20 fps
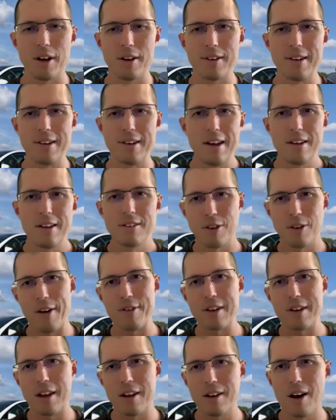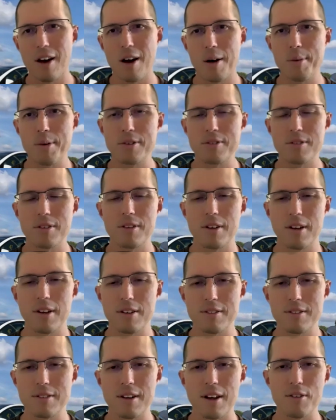So having that knob is a
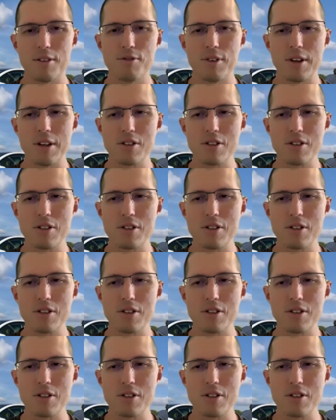nice feature.